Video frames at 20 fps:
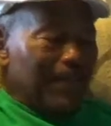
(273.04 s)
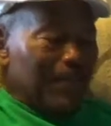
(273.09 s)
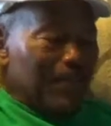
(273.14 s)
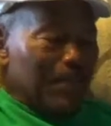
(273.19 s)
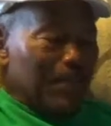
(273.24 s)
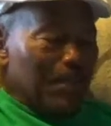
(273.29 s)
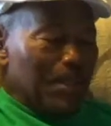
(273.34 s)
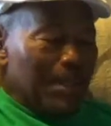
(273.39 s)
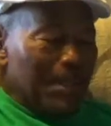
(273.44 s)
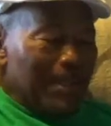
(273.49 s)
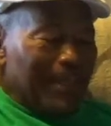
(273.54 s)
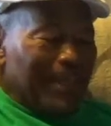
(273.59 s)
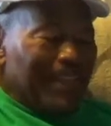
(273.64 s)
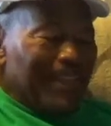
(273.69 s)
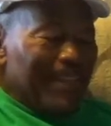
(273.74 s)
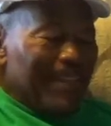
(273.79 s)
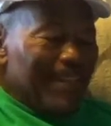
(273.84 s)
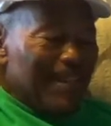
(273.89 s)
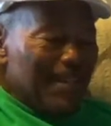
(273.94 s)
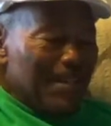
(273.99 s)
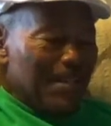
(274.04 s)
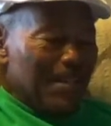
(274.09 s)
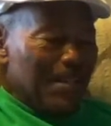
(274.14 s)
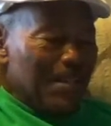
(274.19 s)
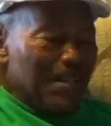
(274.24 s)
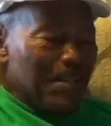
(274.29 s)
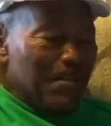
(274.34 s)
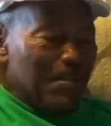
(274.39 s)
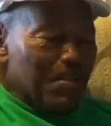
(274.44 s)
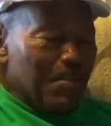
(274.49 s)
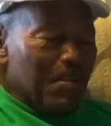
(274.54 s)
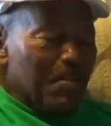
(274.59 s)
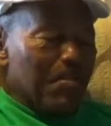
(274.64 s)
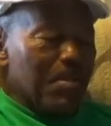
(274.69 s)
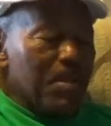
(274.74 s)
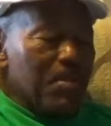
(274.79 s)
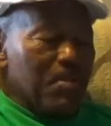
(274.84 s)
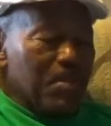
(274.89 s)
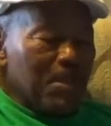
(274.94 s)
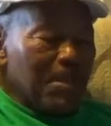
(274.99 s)
to the, to the
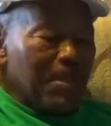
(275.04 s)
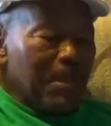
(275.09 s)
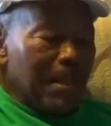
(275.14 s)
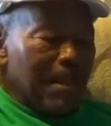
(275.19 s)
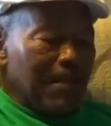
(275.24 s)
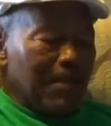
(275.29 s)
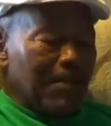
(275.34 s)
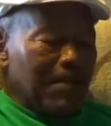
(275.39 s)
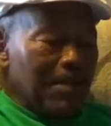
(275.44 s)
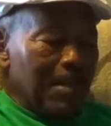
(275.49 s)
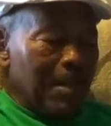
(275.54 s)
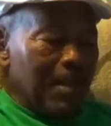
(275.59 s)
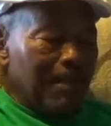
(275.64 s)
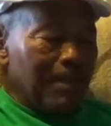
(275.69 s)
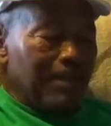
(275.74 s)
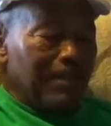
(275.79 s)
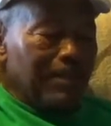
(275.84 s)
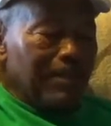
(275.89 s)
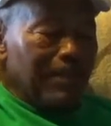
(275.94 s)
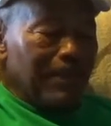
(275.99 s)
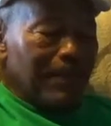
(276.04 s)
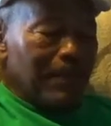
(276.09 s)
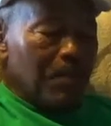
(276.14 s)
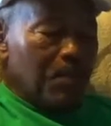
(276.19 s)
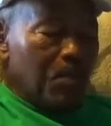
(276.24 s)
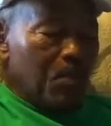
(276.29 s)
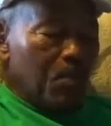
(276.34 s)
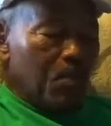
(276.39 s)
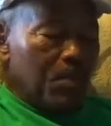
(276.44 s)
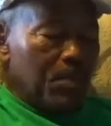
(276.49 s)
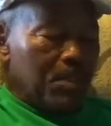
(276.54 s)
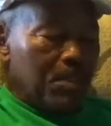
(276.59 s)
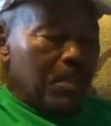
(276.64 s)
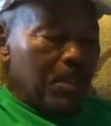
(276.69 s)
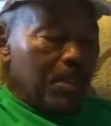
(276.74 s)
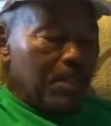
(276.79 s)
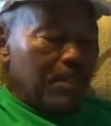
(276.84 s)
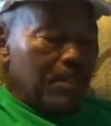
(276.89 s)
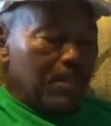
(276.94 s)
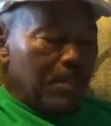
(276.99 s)
mission downtown, which
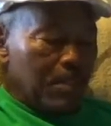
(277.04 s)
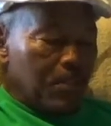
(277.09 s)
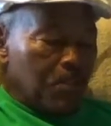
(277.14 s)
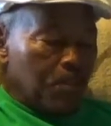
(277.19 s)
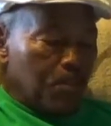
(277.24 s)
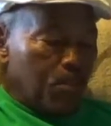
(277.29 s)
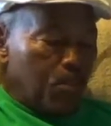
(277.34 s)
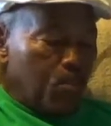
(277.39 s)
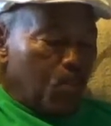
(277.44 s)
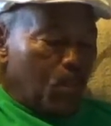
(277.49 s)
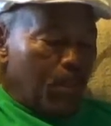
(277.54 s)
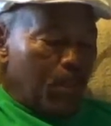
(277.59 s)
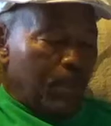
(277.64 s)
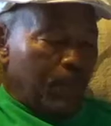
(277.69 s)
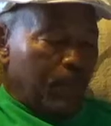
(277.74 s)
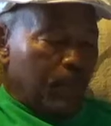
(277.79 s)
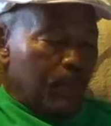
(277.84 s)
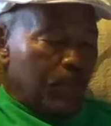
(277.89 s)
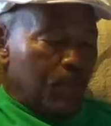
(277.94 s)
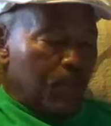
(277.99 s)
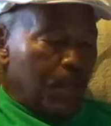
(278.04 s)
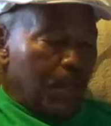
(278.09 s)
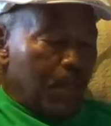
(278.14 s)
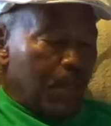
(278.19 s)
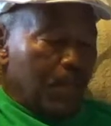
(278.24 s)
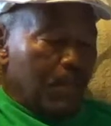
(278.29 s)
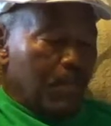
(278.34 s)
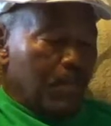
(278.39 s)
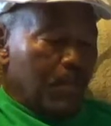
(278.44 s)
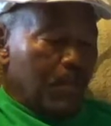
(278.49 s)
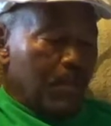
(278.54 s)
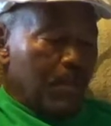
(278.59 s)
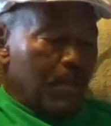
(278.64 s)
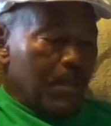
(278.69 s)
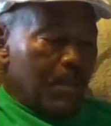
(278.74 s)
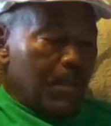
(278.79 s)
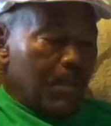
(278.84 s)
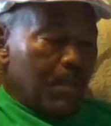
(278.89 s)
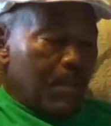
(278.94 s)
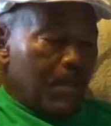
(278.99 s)
does such a wonderful job
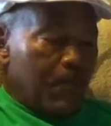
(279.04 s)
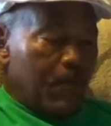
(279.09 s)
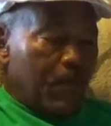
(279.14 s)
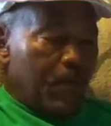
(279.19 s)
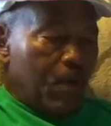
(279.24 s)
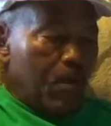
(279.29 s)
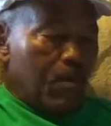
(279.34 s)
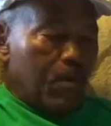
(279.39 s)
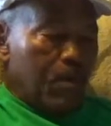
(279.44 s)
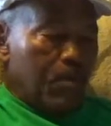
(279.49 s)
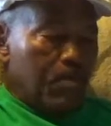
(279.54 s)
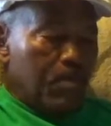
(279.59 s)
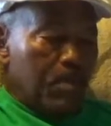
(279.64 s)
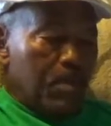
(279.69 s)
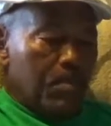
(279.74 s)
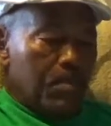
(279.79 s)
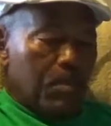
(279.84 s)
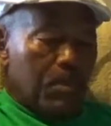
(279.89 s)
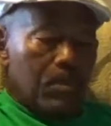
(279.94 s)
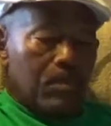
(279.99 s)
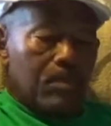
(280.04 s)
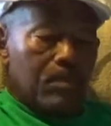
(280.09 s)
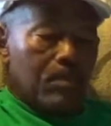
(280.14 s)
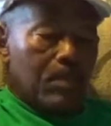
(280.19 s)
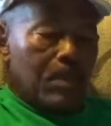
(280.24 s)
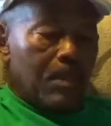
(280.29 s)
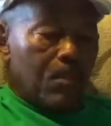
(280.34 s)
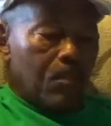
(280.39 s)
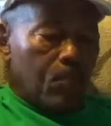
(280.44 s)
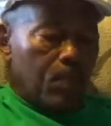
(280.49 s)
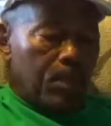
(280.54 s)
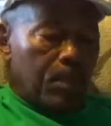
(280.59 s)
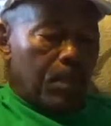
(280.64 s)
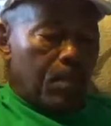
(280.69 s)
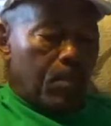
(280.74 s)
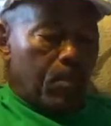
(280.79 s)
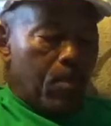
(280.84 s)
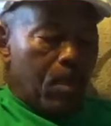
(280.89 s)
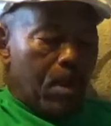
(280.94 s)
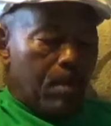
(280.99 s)
of helping people with
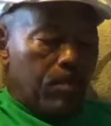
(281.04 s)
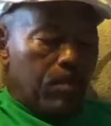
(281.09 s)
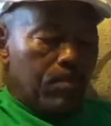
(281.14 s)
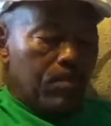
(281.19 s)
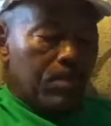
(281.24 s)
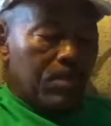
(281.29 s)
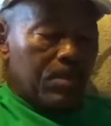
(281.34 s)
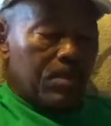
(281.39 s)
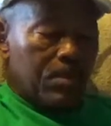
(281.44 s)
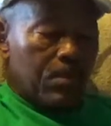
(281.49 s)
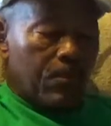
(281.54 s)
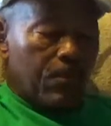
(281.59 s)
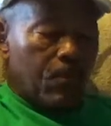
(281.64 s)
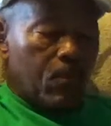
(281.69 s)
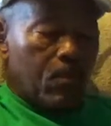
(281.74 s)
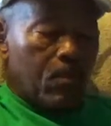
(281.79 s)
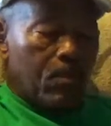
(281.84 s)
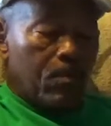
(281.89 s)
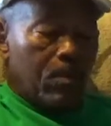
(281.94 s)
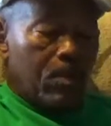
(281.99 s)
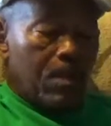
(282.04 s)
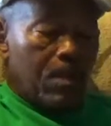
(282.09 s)
their problems and so forth.